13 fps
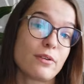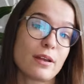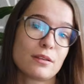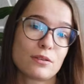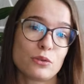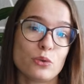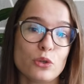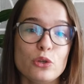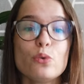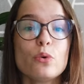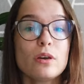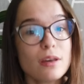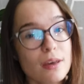the rent to
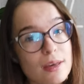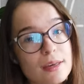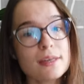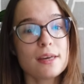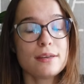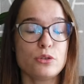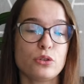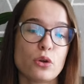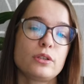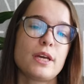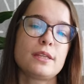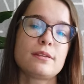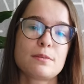you in case you
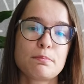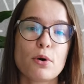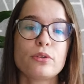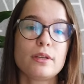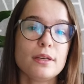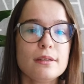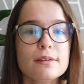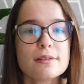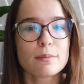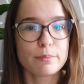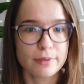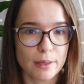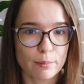don't get the spot in
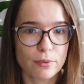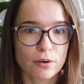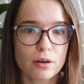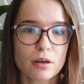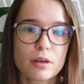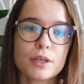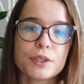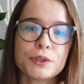September